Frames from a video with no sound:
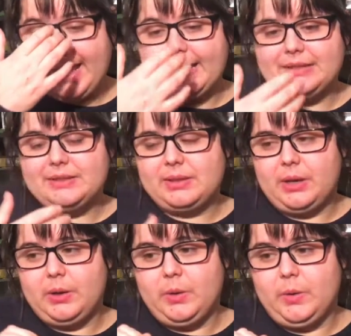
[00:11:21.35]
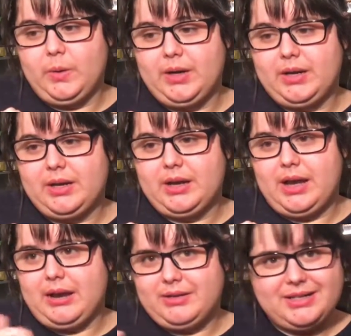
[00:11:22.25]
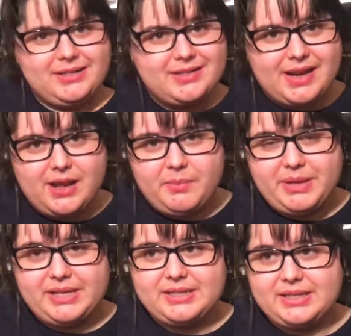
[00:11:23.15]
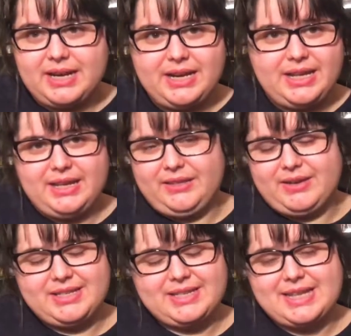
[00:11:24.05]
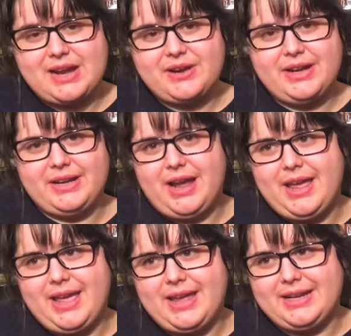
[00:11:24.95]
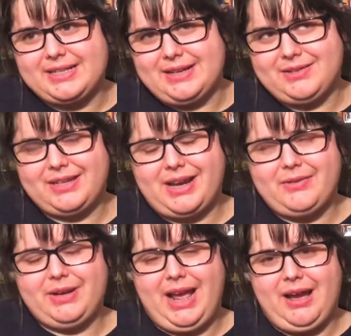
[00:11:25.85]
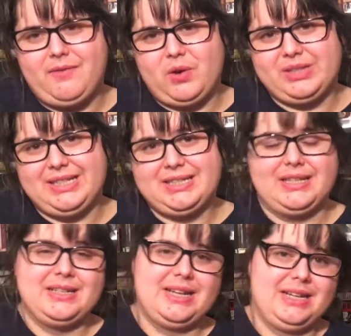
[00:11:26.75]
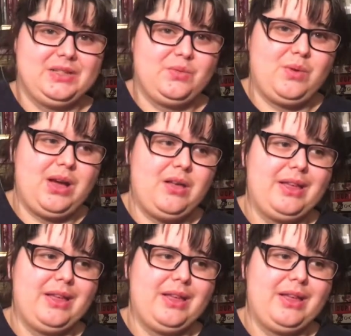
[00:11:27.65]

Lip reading: And so I would just stay up late studying the rest of Saturday night, and it sounds like I would have all day Sunday as well.